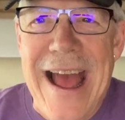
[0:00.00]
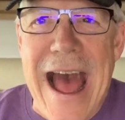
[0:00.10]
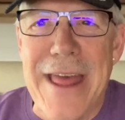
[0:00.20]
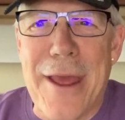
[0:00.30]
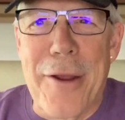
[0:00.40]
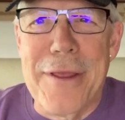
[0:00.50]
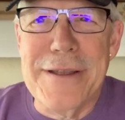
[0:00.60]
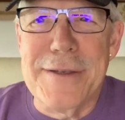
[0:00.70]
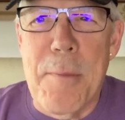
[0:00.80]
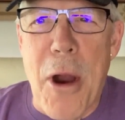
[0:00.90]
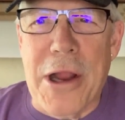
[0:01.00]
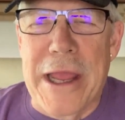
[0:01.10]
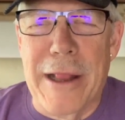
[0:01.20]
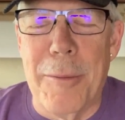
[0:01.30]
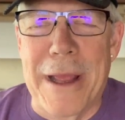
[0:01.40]
Hi there, this is Mark
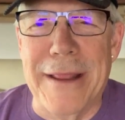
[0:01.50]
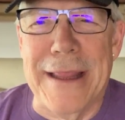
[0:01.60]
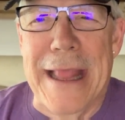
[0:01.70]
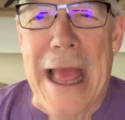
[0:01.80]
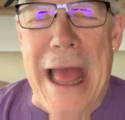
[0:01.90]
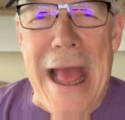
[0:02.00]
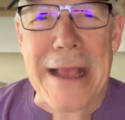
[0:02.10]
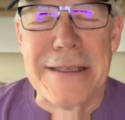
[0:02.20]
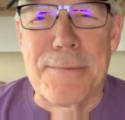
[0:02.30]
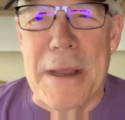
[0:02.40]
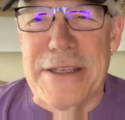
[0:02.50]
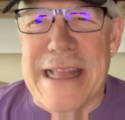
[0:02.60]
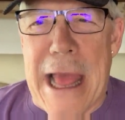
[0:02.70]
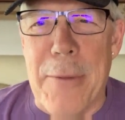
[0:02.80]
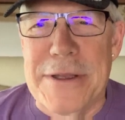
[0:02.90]
Idelman,
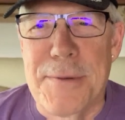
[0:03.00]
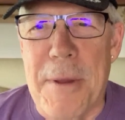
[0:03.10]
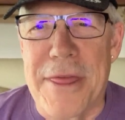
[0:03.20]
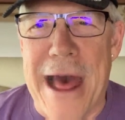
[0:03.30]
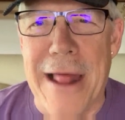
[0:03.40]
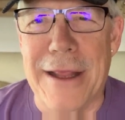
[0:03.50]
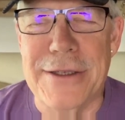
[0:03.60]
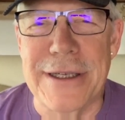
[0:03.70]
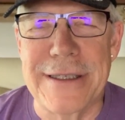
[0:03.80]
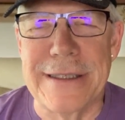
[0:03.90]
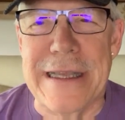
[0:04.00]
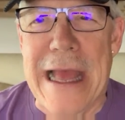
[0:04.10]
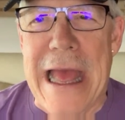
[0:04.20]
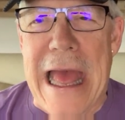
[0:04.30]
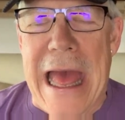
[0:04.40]
speech-language pathologist
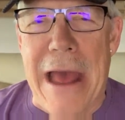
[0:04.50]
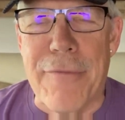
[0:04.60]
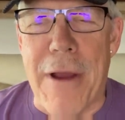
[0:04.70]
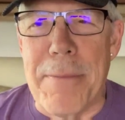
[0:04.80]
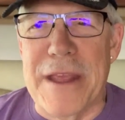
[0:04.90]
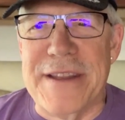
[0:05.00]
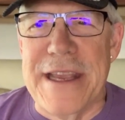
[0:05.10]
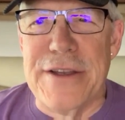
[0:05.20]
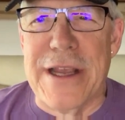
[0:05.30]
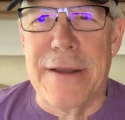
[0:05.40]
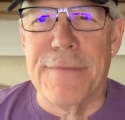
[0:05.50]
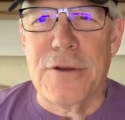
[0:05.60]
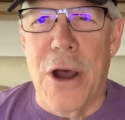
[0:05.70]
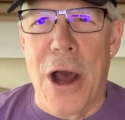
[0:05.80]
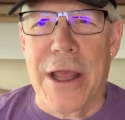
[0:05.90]
from the Teaching of
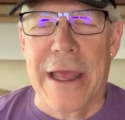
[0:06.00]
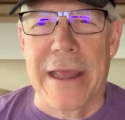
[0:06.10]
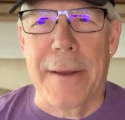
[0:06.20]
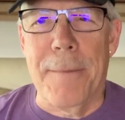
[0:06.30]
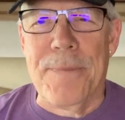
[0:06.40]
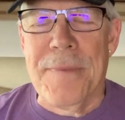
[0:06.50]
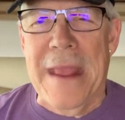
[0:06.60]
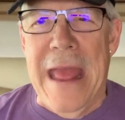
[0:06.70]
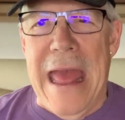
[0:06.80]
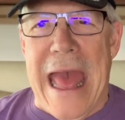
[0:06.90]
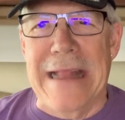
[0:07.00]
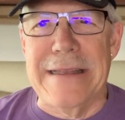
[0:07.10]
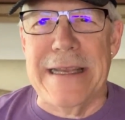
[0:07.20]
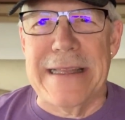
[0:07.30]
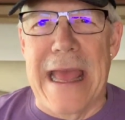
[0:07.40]
Talking. And
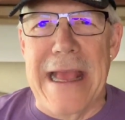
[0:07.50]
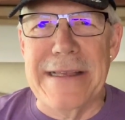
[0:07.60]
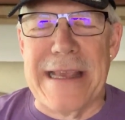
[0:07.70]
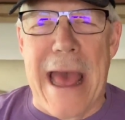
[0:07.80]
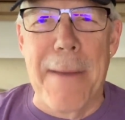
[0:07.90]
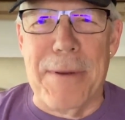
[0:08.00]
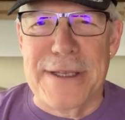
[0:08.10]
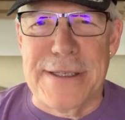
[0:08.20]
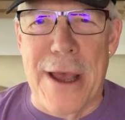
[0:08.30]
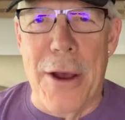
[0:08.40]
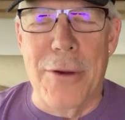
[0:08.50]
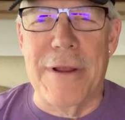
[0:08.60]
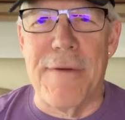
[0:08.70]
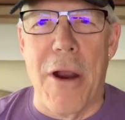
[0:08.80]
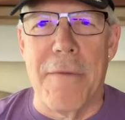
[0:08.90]
today's episode
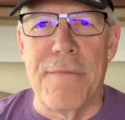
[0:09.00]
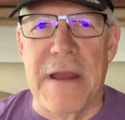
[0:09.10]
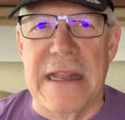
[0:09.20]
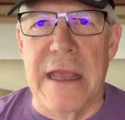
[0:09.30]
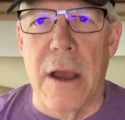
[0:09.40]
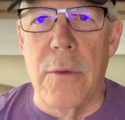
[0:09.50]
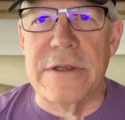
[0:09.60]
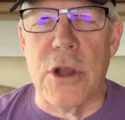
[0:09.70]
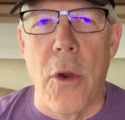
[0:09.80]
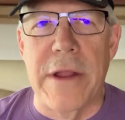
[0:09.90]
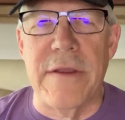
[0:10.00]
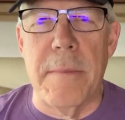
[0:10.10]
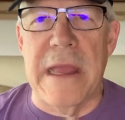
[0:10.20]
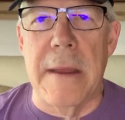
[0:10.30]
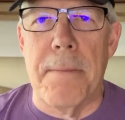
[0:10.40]
of our video is going to
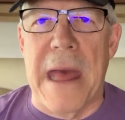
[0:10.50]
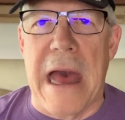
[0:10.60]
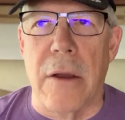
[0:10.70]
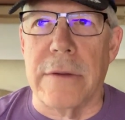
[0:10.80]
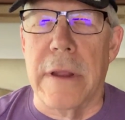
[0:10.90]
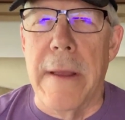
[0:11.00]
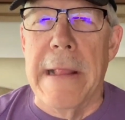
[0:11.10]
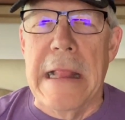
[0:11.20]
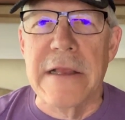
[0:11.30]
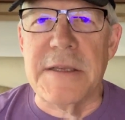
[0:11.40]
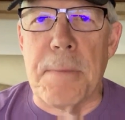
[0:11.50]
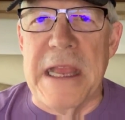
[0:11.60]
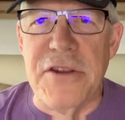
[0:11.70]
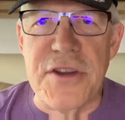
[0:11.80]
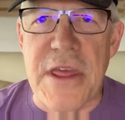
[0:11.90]
be about
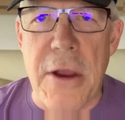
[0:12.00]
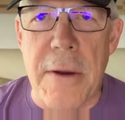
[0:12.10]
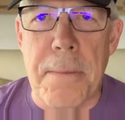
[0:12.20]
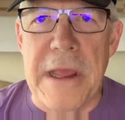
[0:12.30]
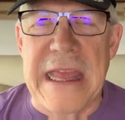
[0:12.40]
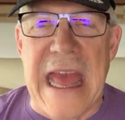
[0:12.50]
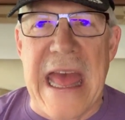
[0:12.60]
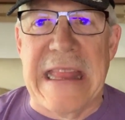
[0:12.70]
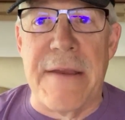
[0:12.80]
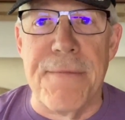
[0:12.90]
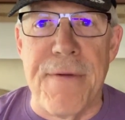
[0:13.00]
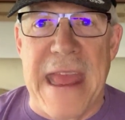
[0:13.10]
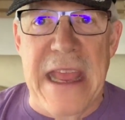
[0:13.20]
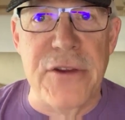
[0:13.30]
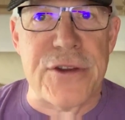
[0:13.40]
speech therapy and
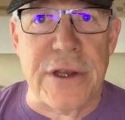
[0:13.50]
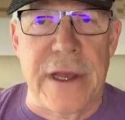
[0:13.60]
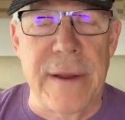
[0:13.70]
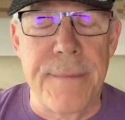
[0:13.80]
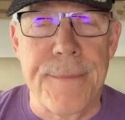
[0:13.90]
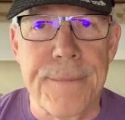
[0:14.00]
aphasia.